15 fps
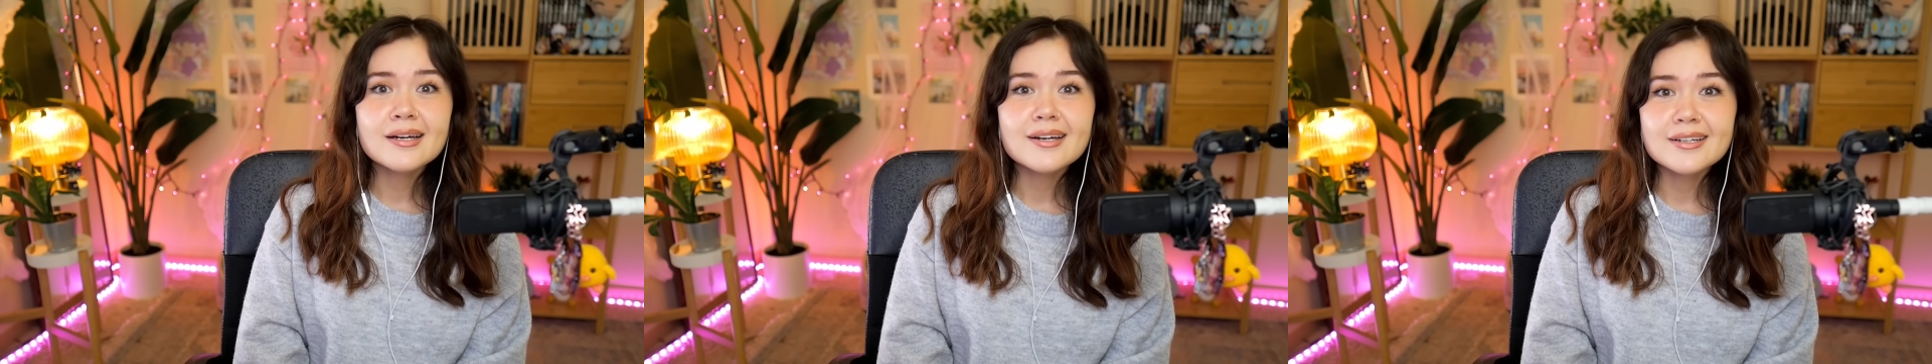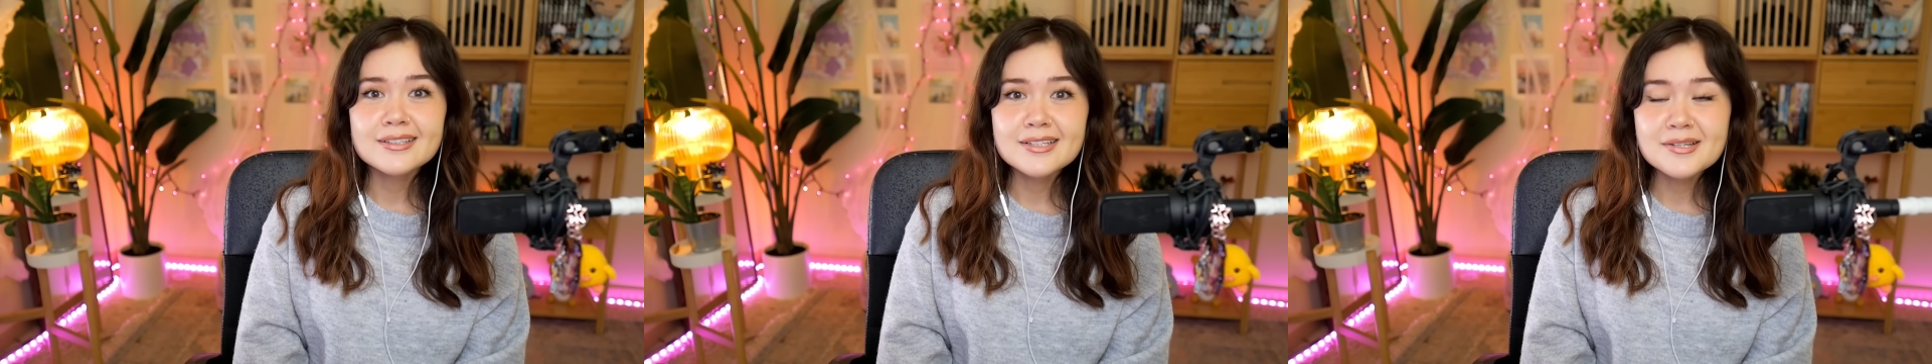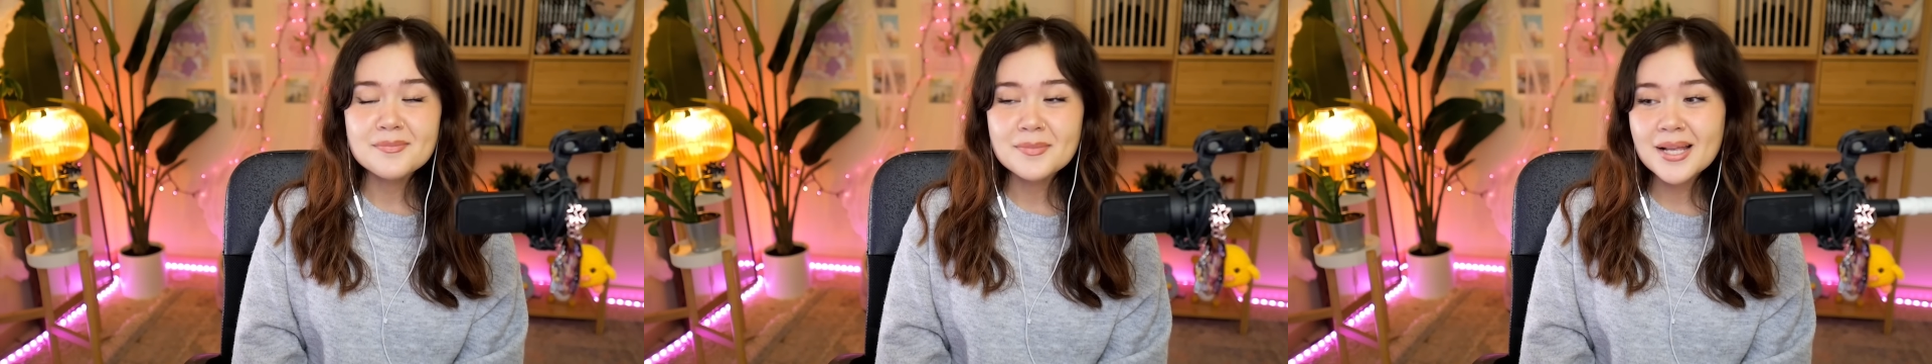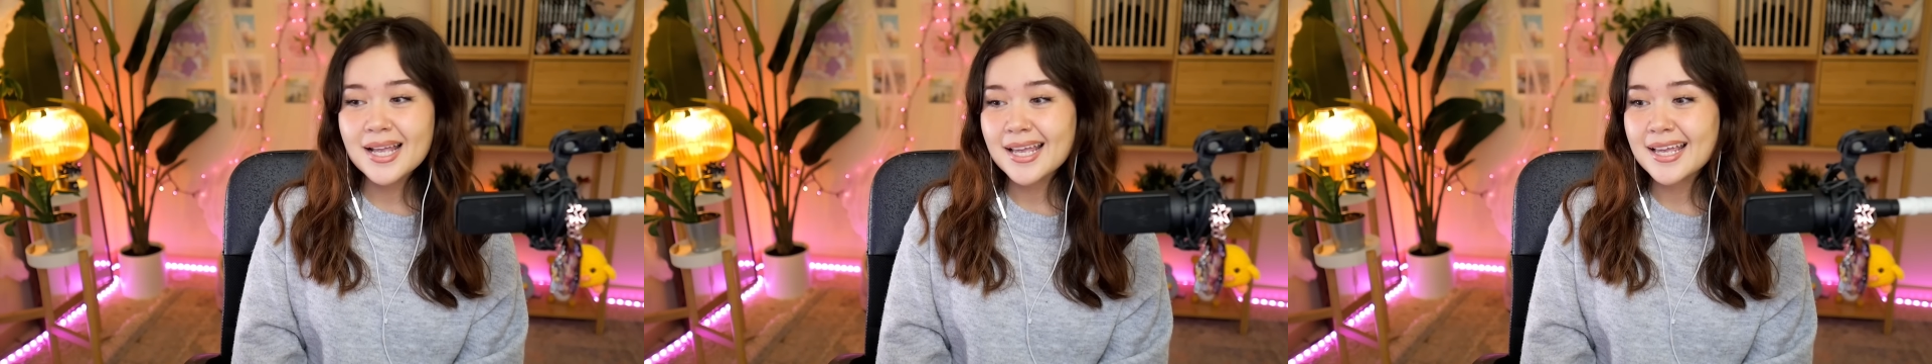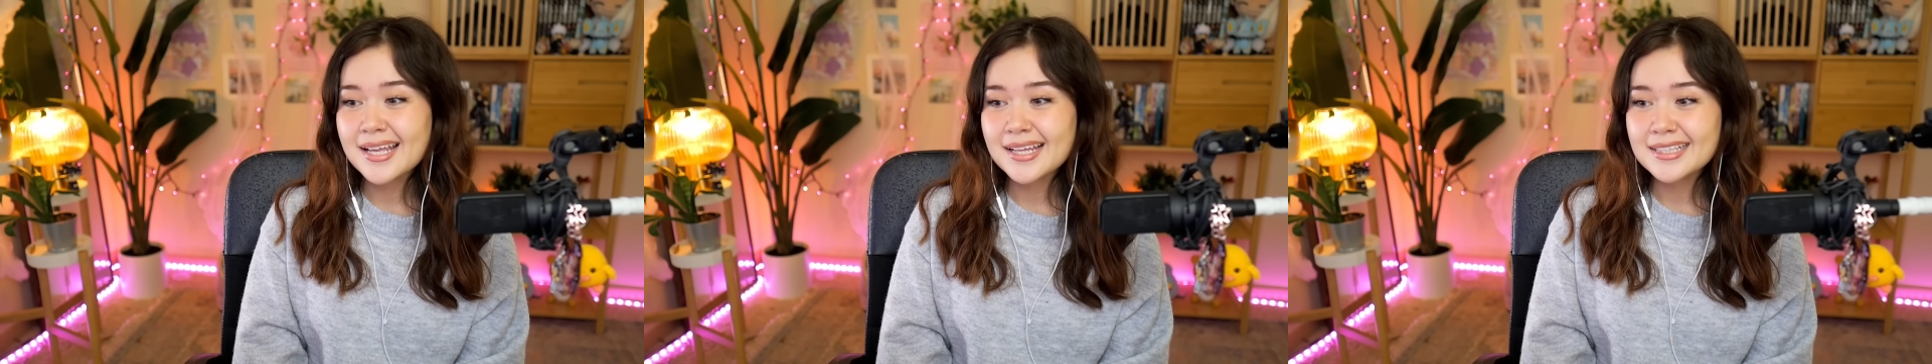Um,
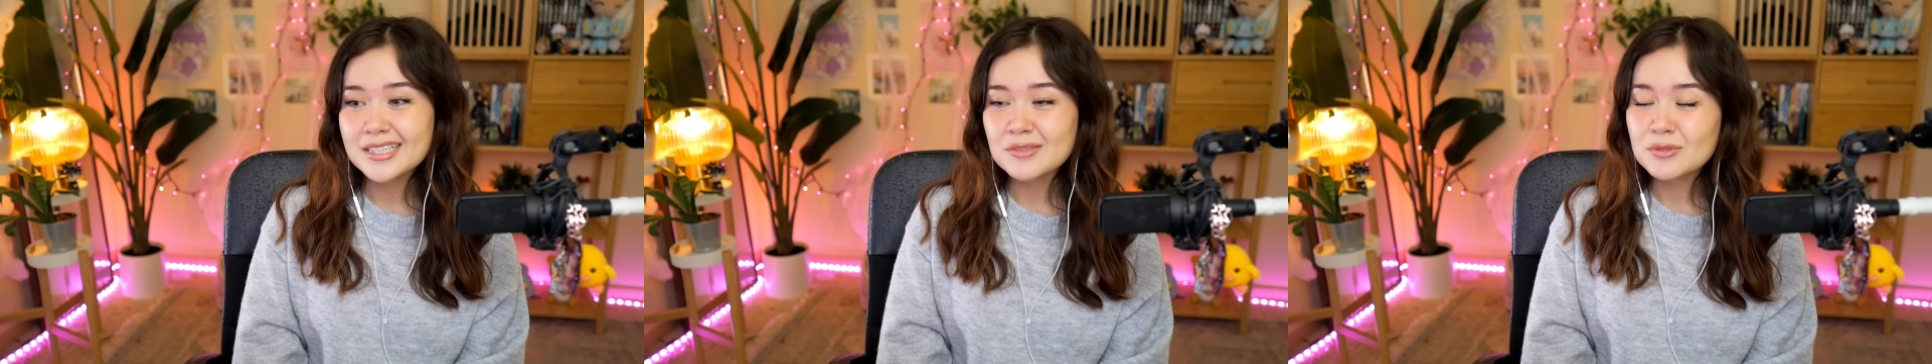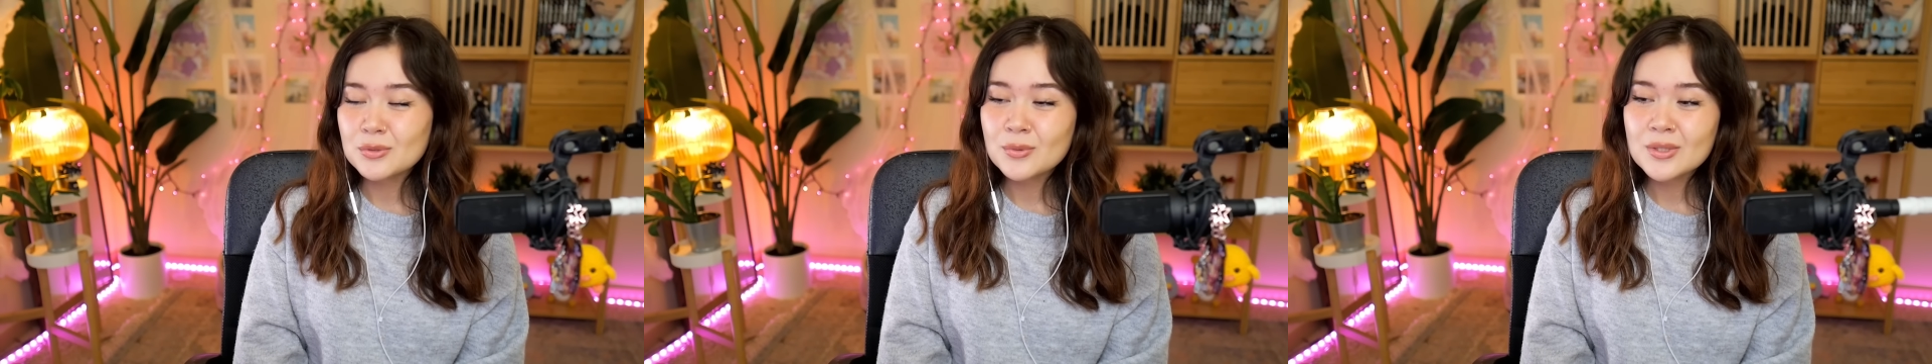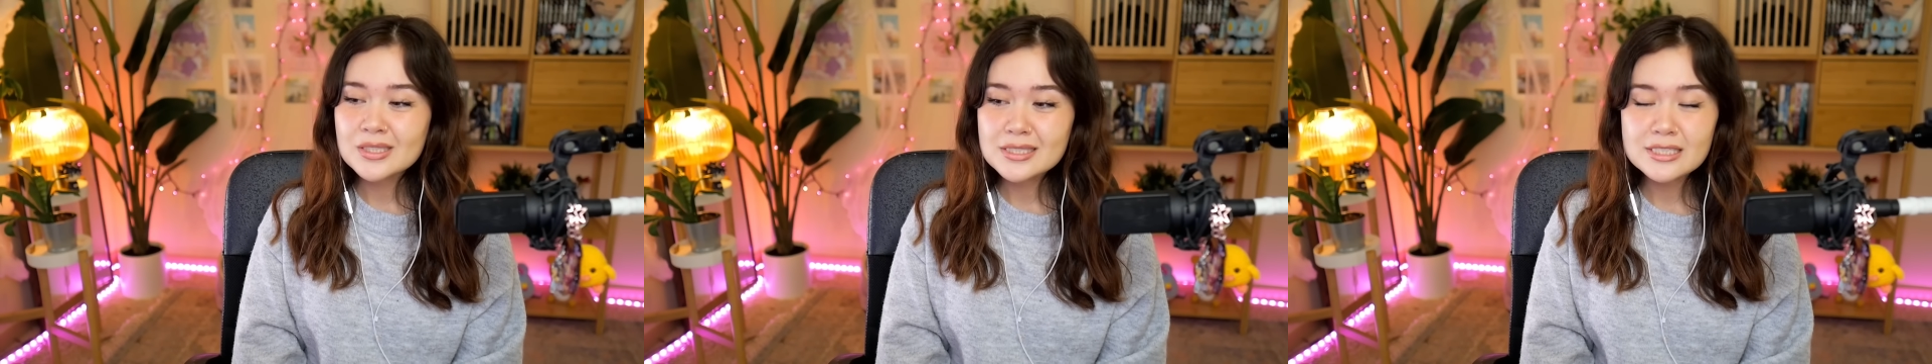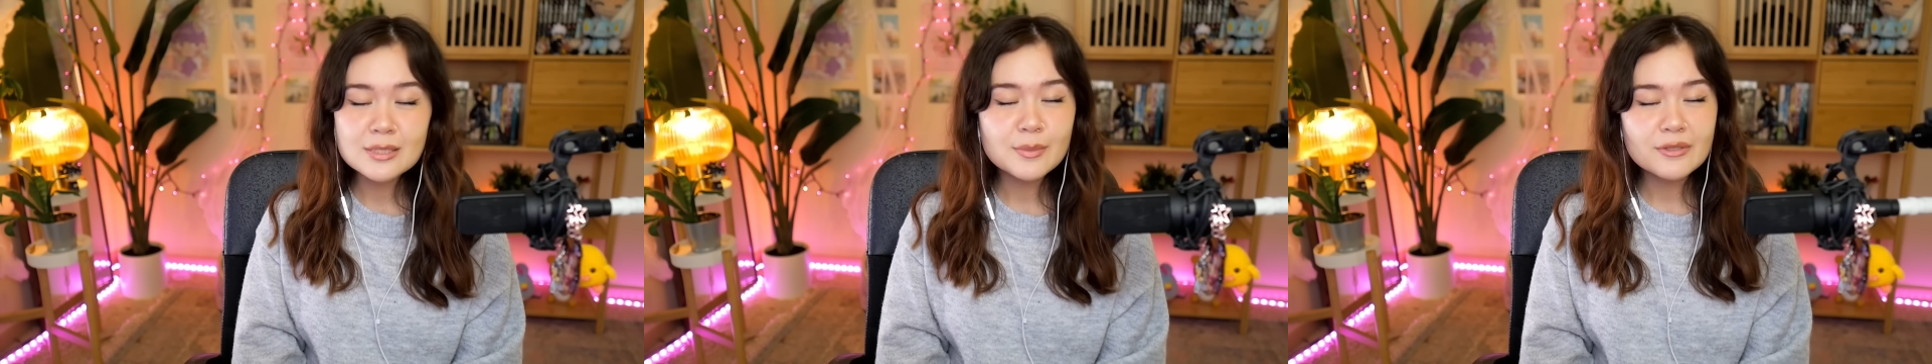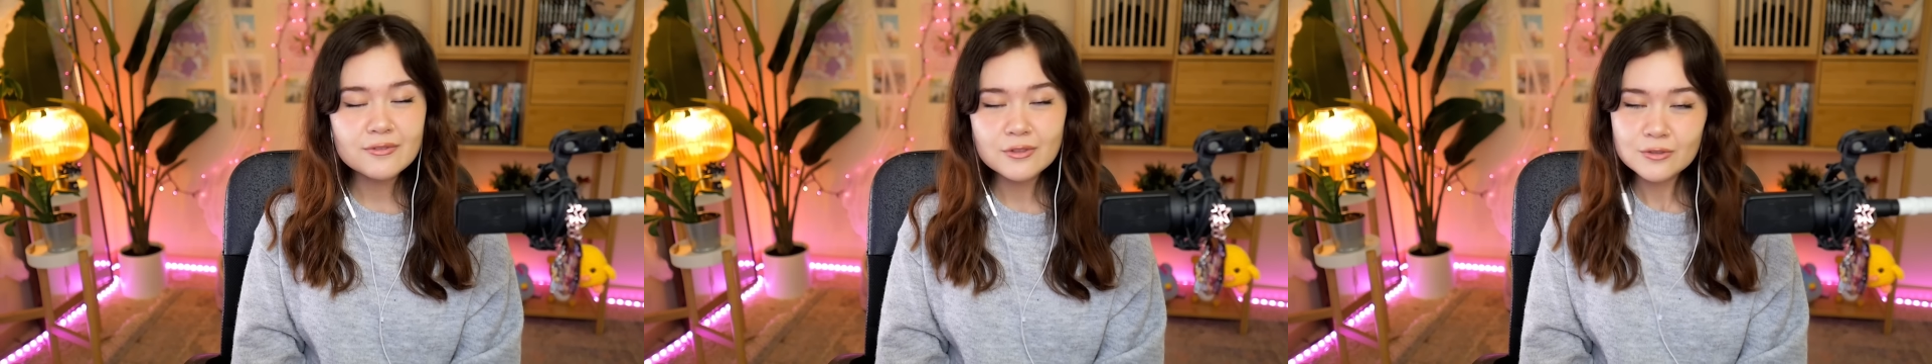and if you want to see
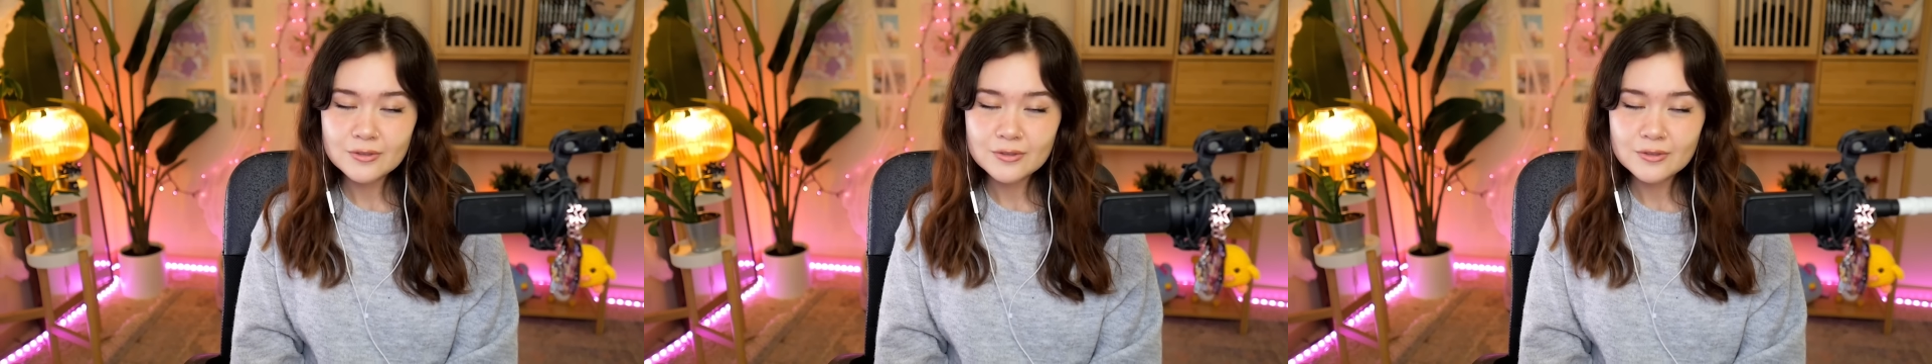my full